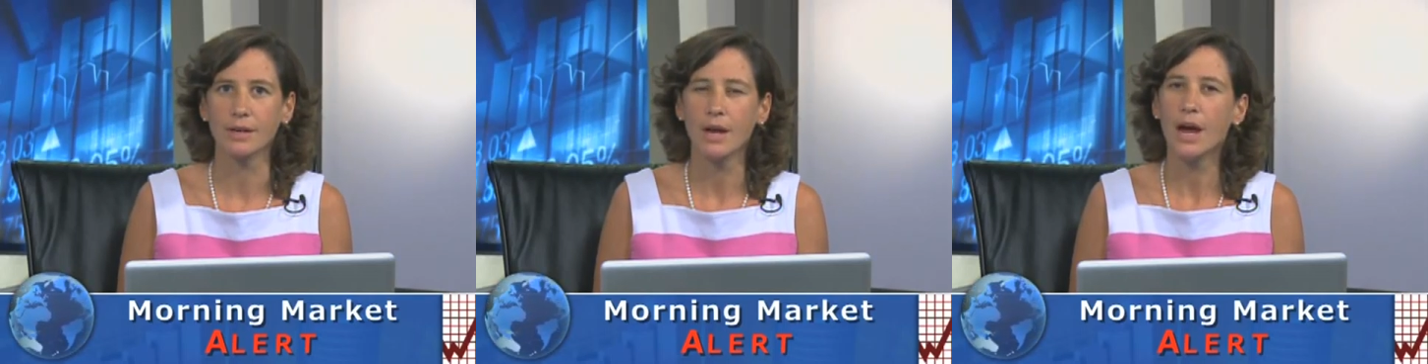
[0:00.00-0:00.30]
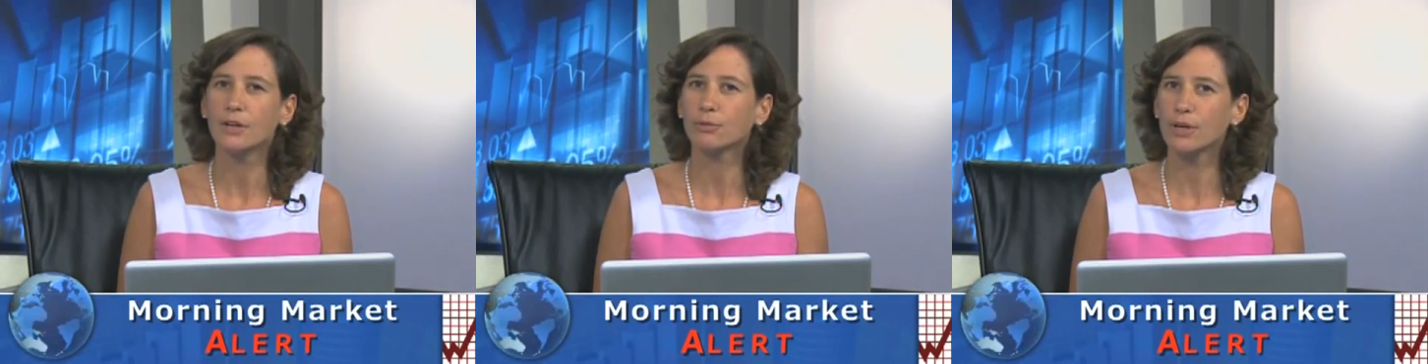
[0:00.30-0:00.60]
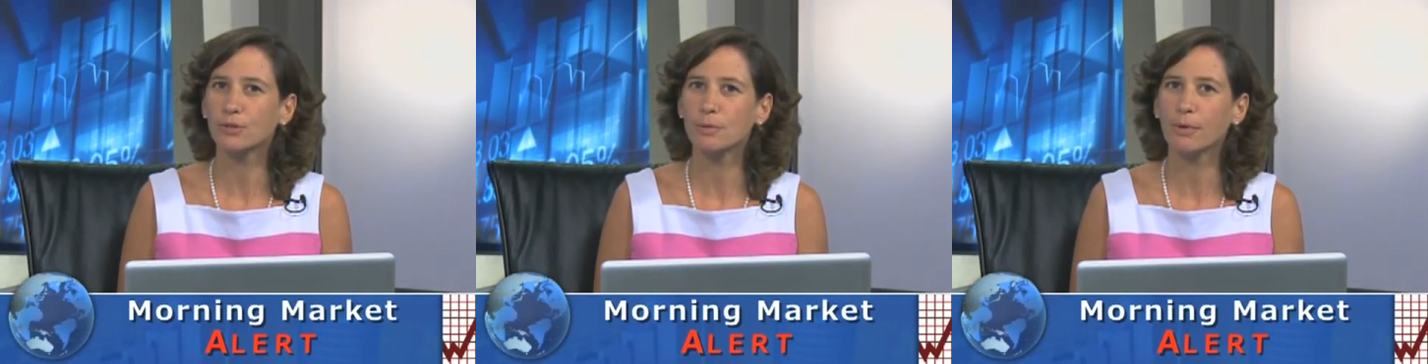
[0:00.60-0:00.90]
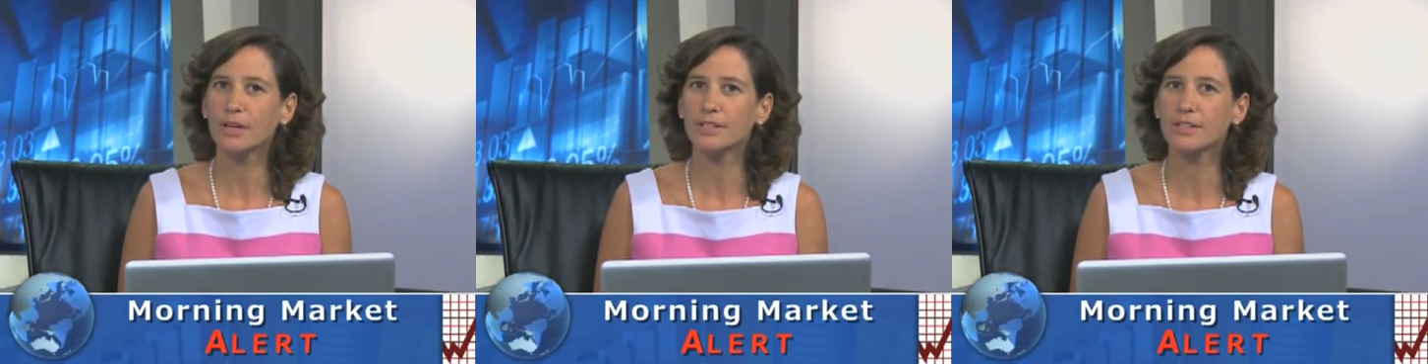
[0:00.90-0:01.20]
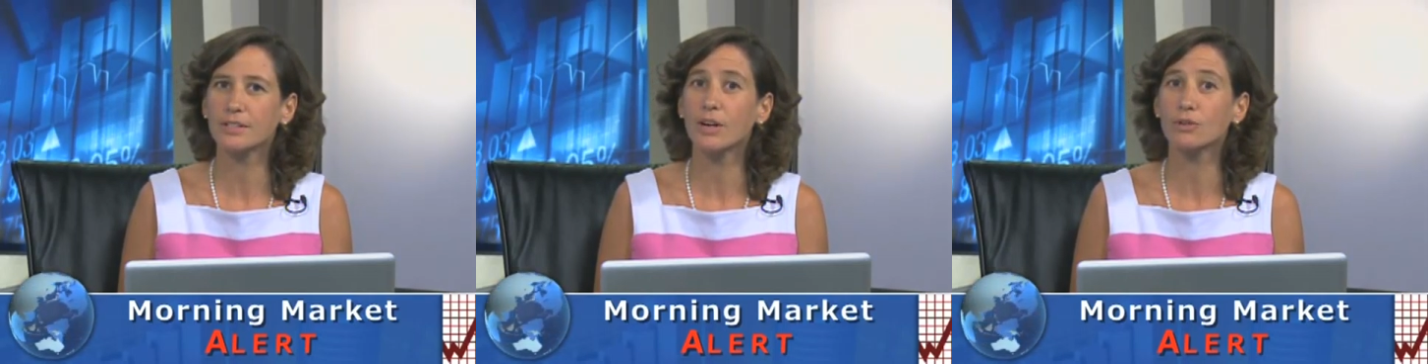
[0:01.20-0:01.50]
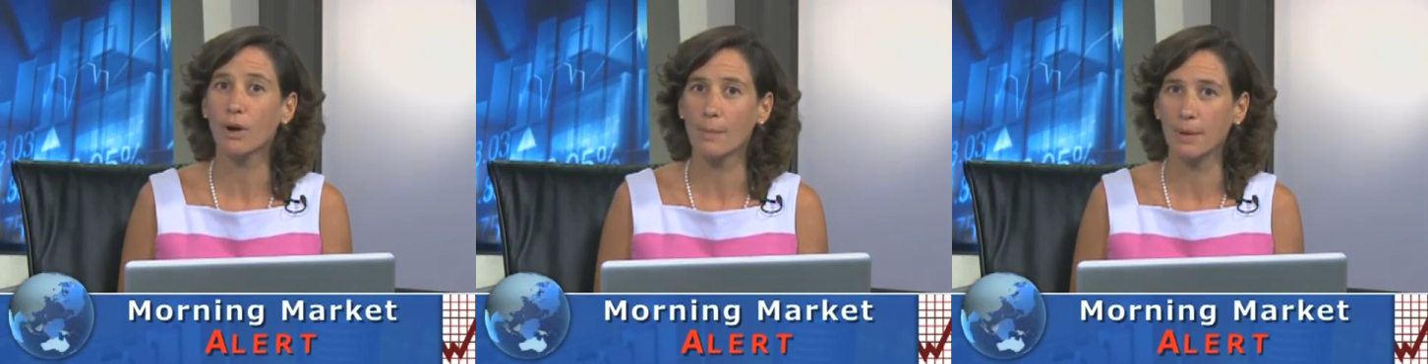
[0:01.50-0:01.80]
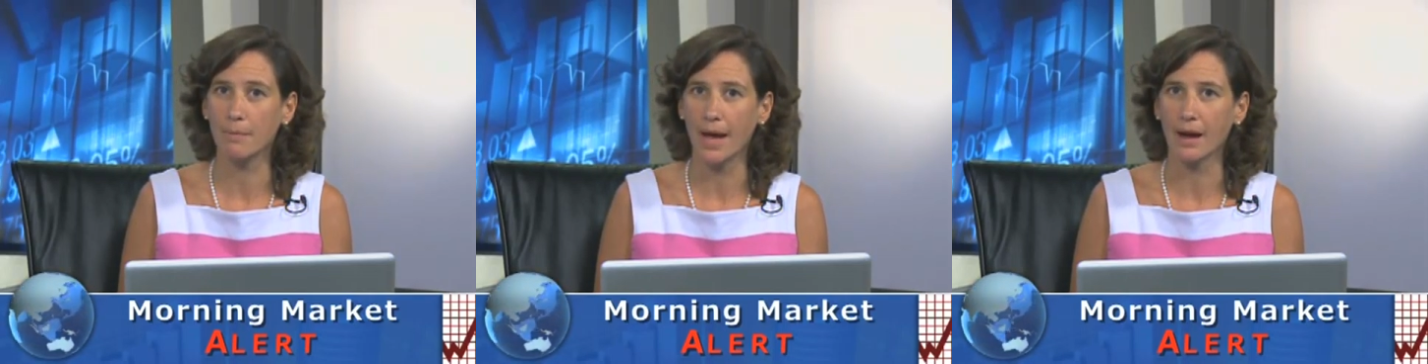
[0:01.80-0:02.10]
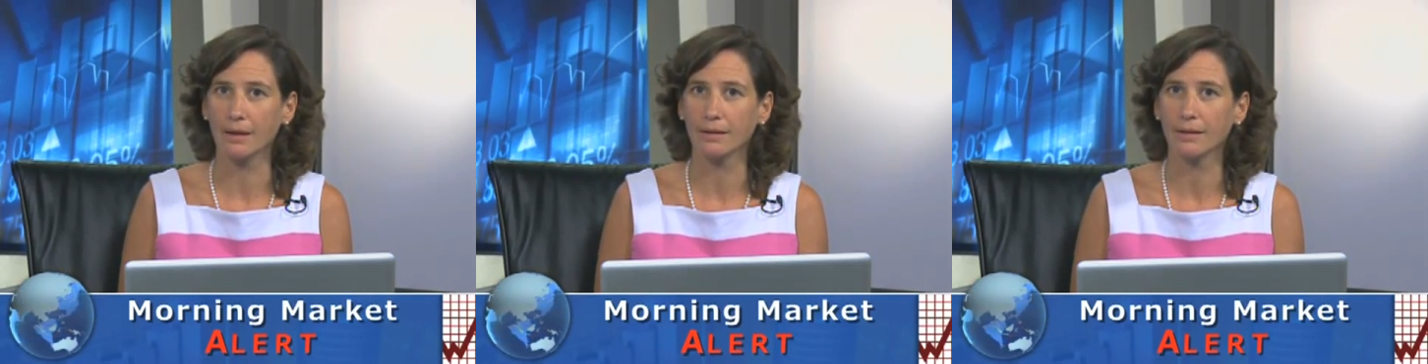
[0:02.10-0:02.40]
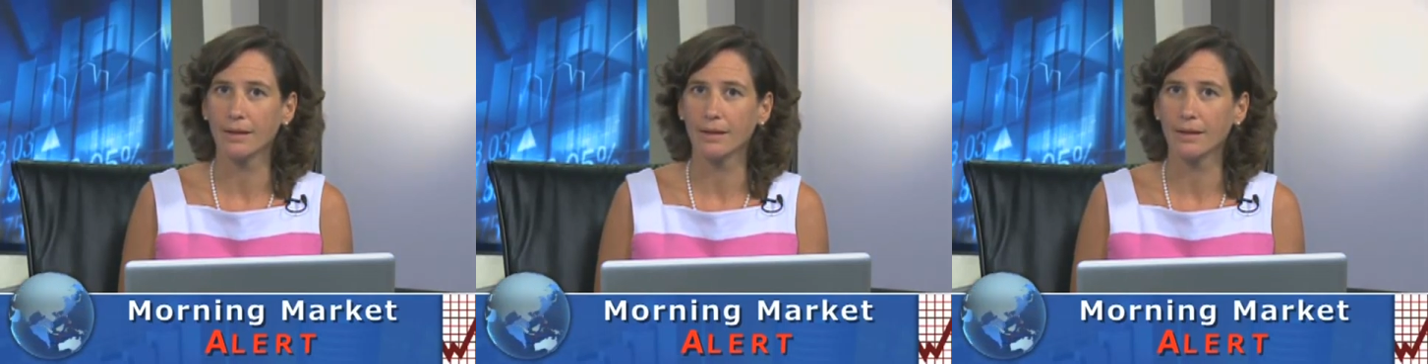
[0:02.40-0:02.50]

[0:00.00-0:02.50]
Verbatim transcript: and Treasury prices are dropping back,